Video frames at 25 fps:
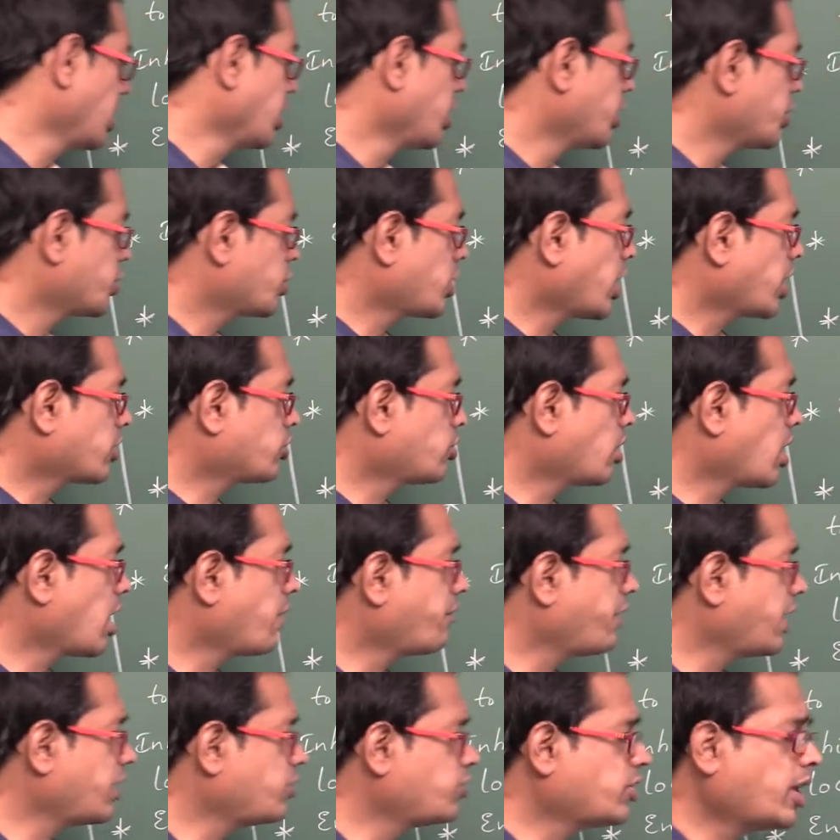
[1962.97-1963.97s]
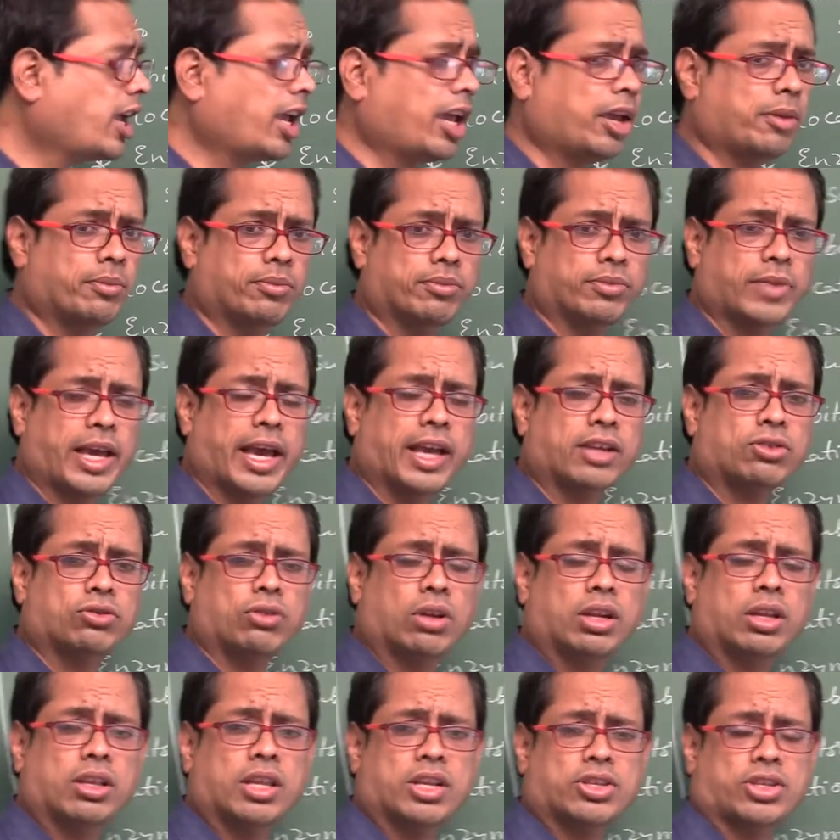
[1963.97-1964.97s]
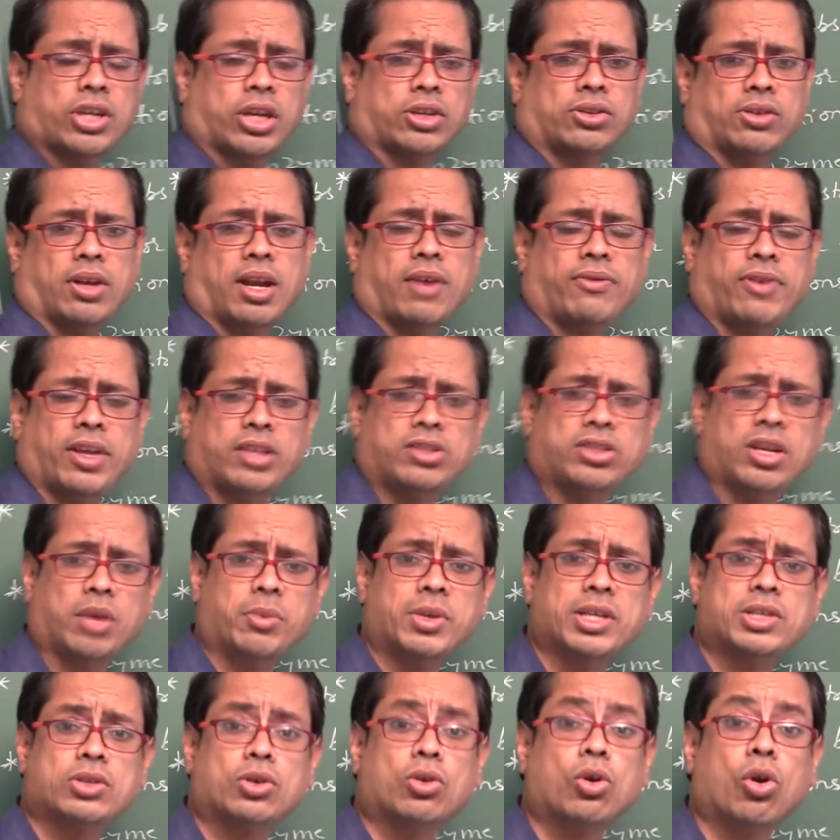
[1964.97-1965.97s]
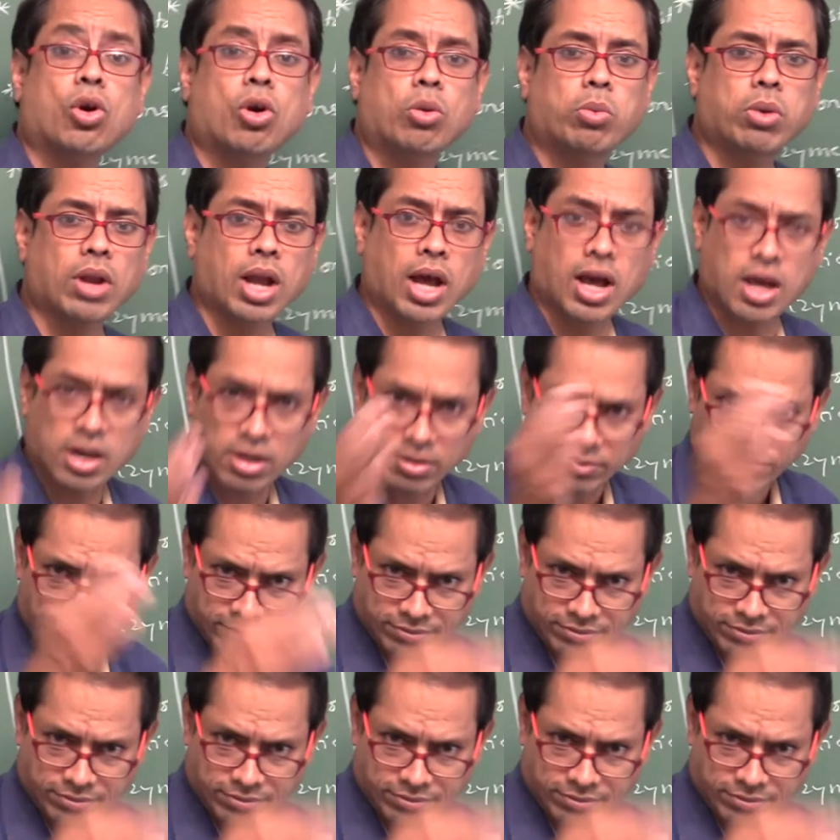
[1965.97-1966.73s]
Structure of enzyme, actually the structure of enzyme is globular.